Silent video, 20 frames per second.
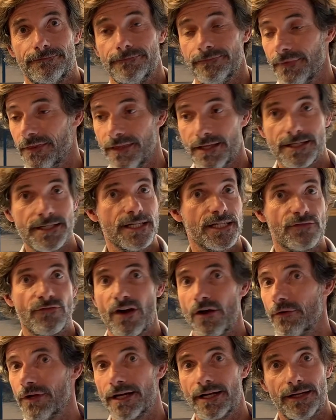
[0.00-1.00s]
This is
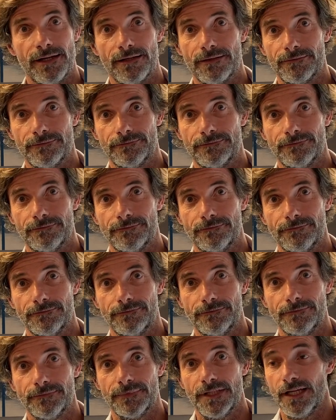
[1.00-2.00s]
very clear.
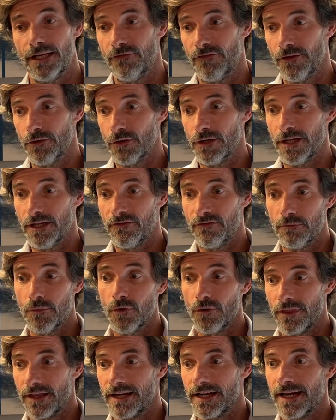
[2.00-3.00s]
If you live more
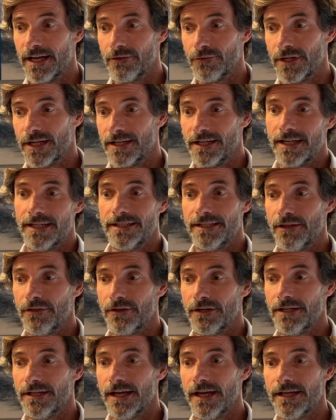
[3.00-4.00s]
than 183
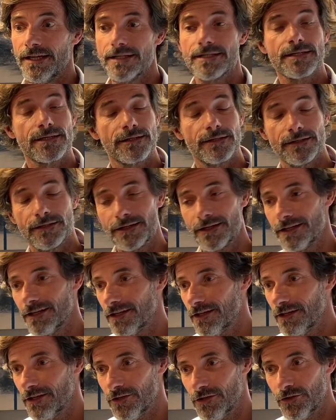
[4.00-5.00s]
days,
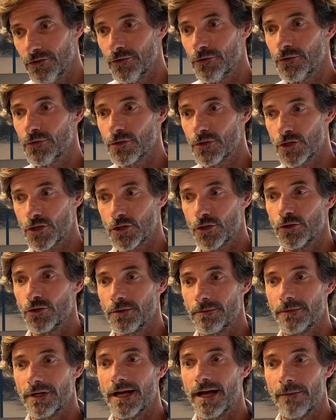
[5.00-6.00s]
you
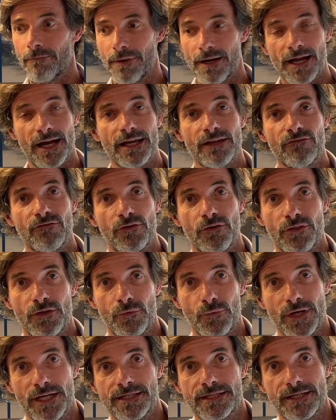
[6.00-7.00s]
should apply for the
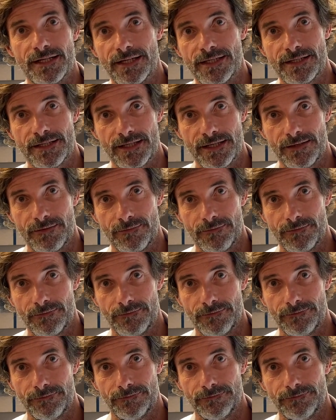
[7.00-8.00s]
residency.
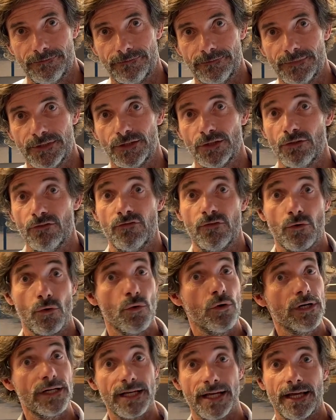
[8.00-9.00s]
So for
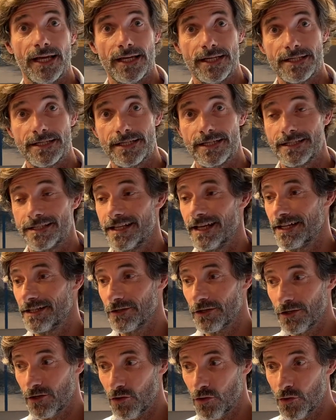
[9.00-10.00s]
all the cases that
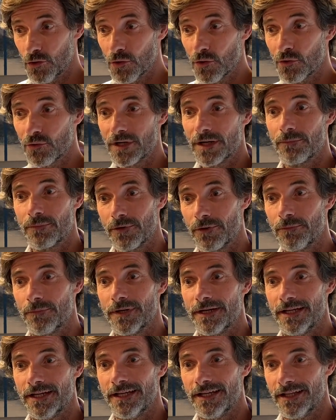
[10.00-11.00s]
you own a
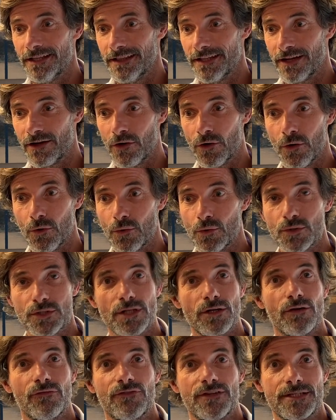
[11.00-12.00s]
property in the coast
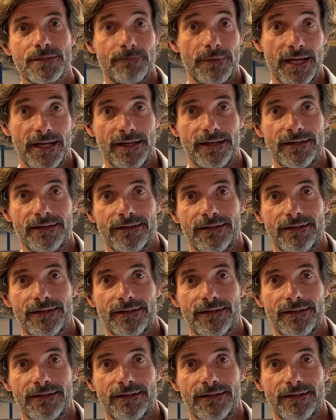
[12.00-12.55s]
of Spain